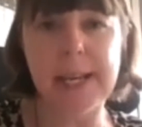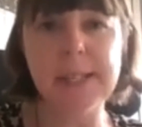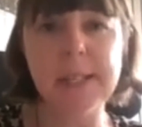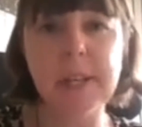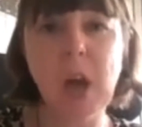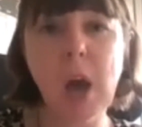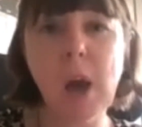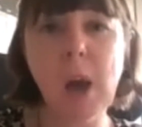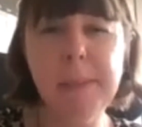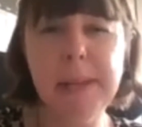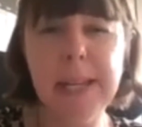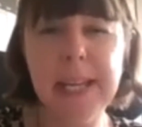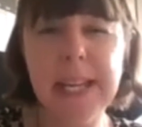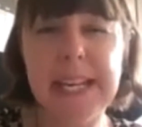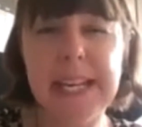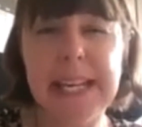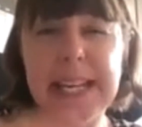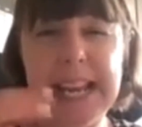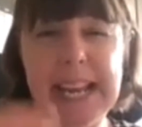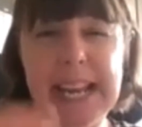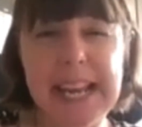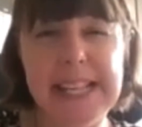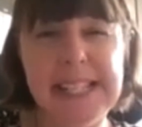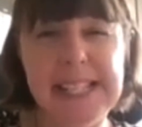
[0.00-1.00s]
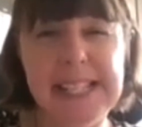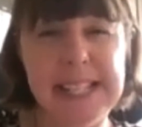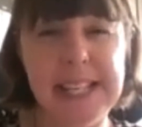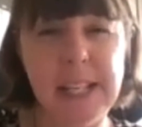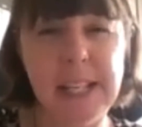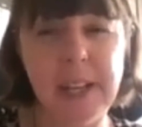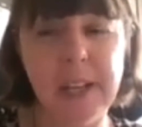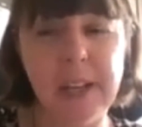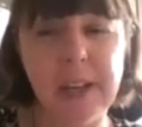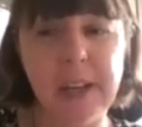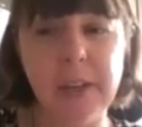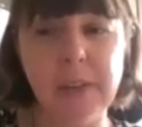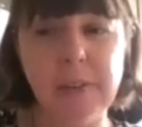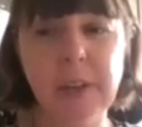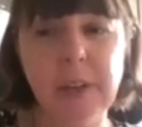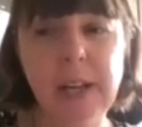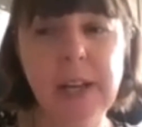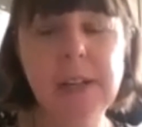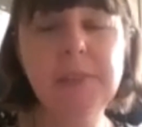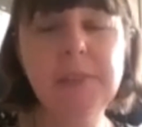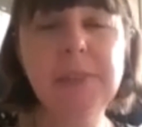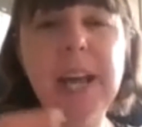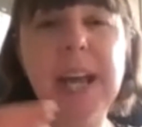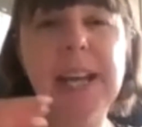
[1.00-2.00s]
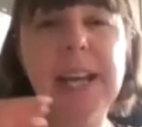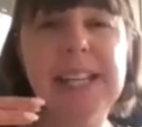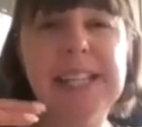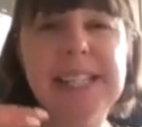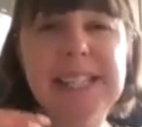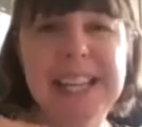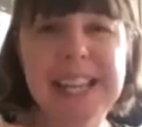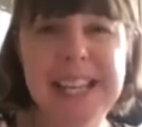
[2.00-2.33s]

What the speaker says: is coming in and hitting you, and it's